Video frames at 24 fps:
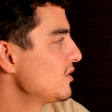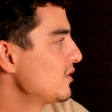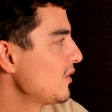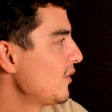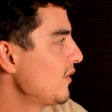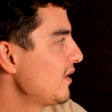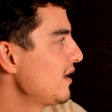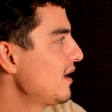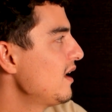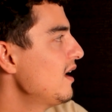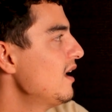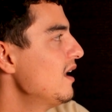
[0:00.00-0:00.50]

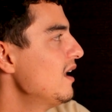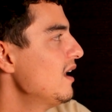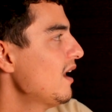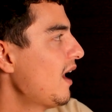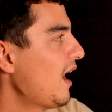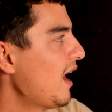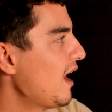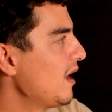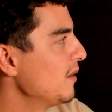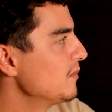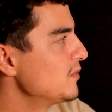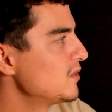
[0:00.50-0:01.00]
do it.
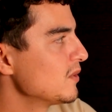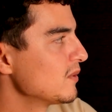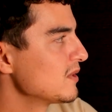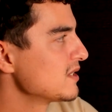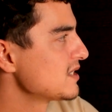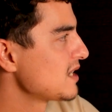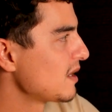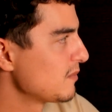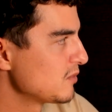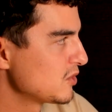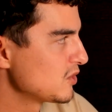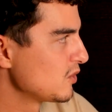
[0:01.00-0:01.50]
Doing
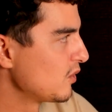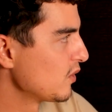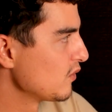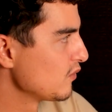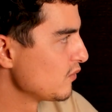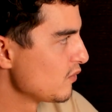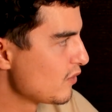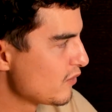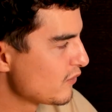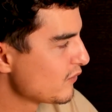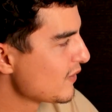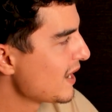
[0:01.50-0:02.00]
some sort
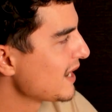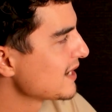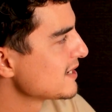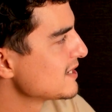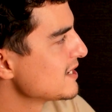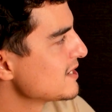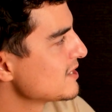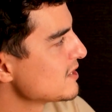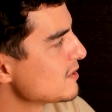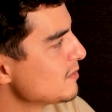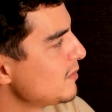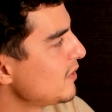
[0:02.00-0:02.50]
of roof rack
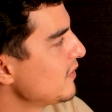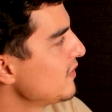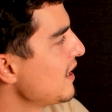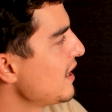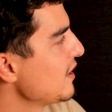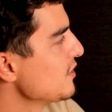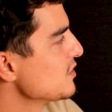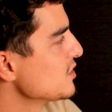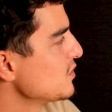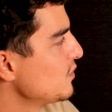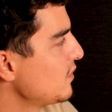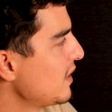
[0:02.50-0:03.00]
system on
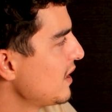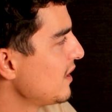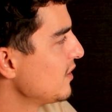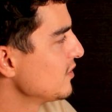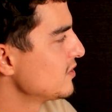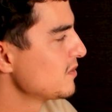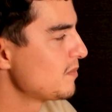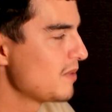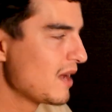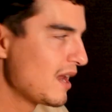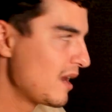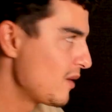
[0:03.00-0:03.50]
there as well,
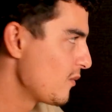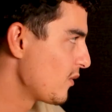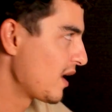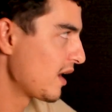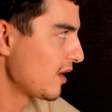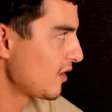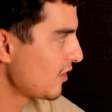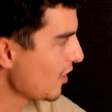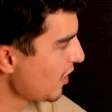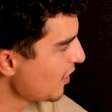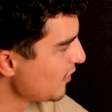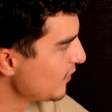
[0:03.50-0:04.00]
depending what I
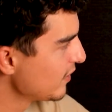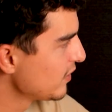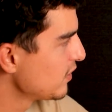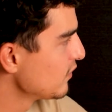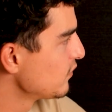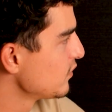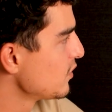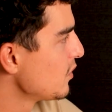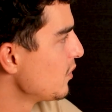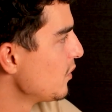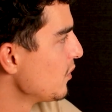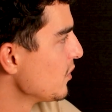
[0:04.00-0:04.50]
go with,
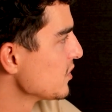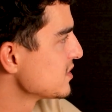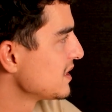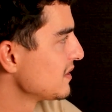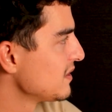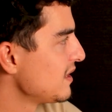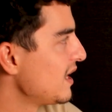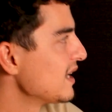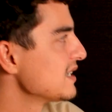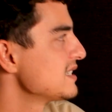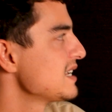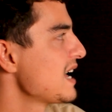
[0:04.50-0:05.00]
of course.
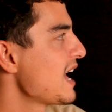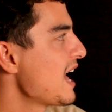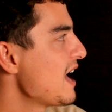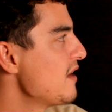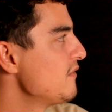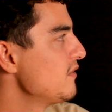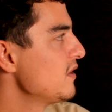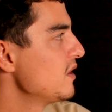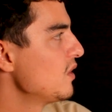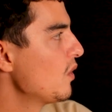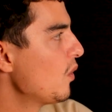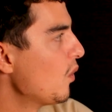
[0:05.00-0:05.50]
I'd like to
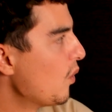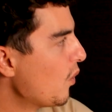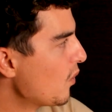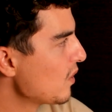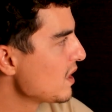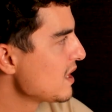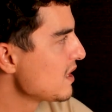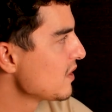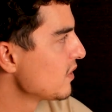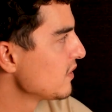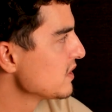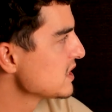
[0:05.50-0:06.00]
have an
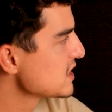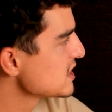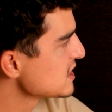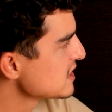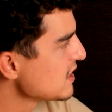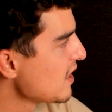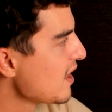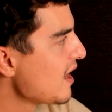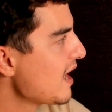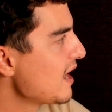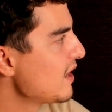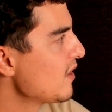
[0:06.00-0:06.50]
awning on the
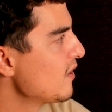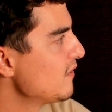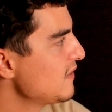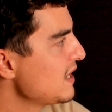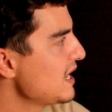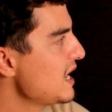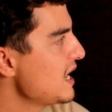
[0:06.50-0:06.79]
side of